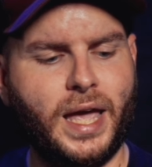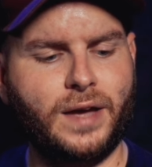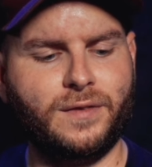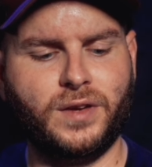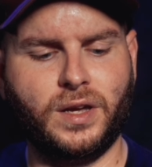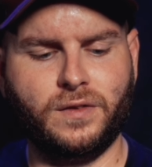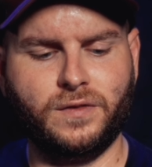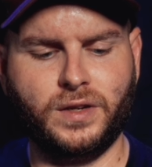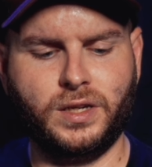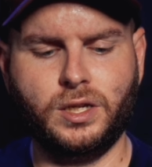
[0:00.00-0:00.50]
have
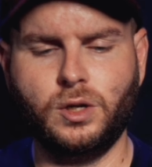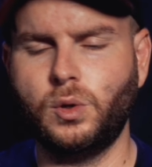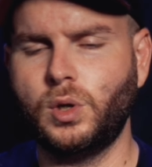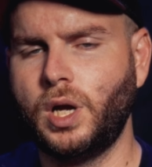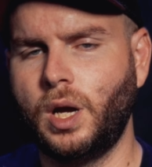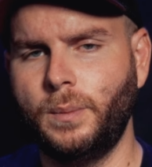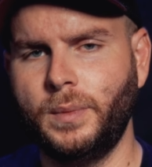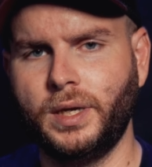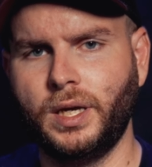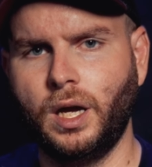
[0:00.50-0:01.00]
a video
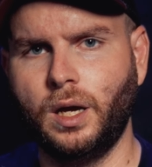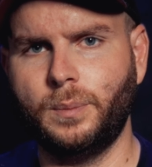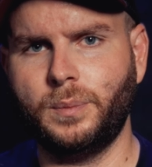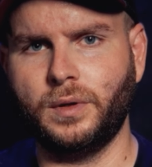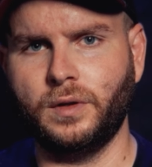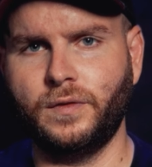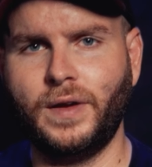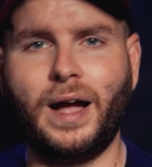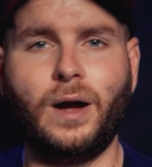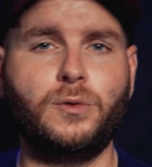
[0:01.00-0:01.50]
coming up
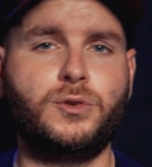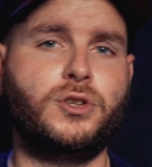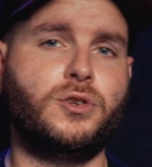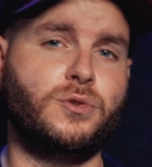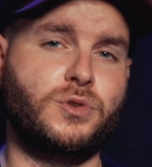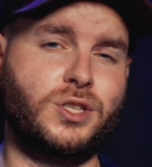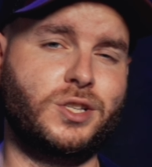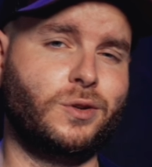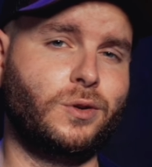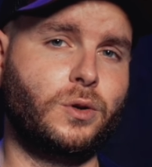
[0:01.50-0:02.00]
of how to
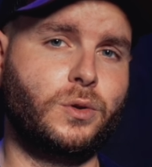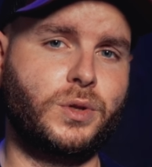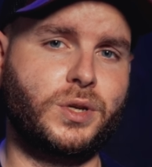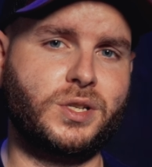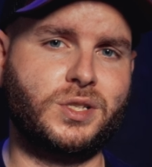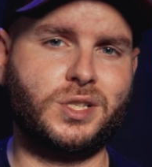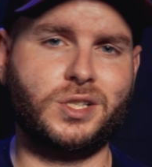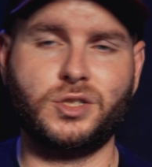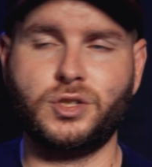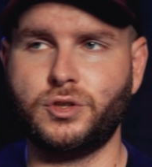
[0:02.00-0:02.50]
zero
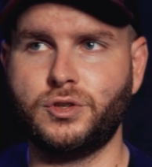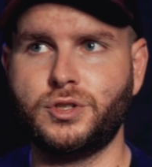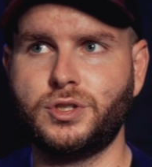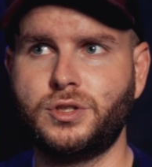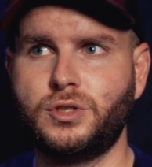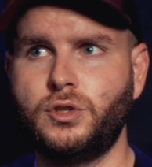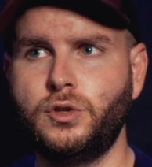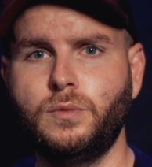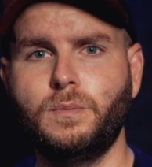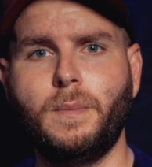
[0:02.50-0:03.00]
this, because there's
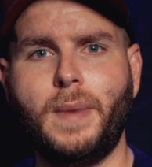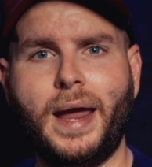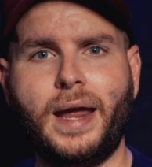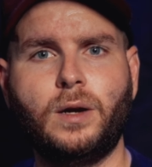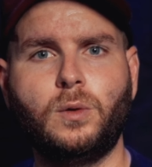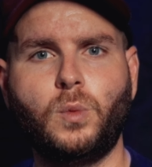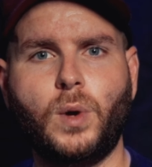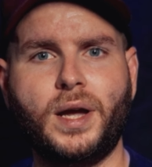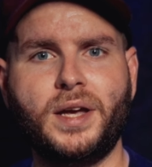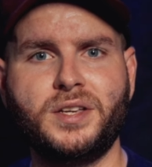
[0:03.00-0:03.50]
2
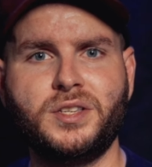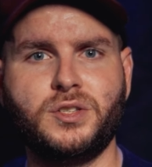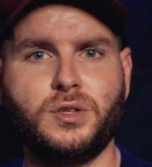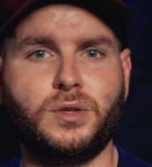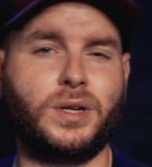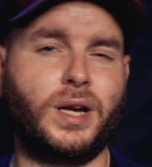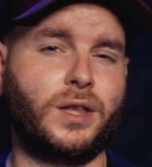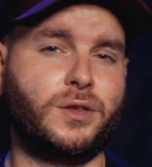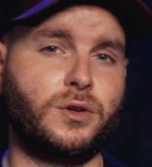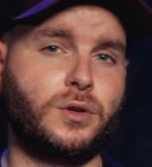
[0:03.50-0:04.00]
main ways. You
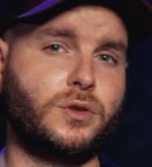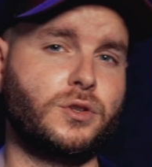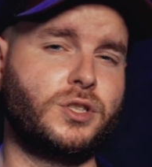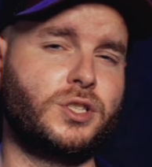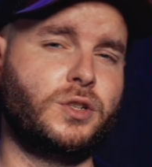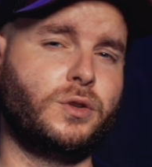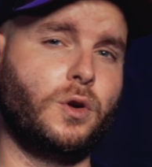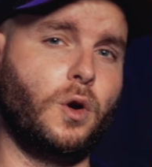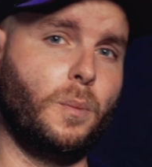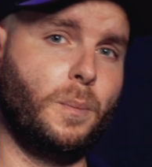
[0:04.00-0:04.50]
can either zero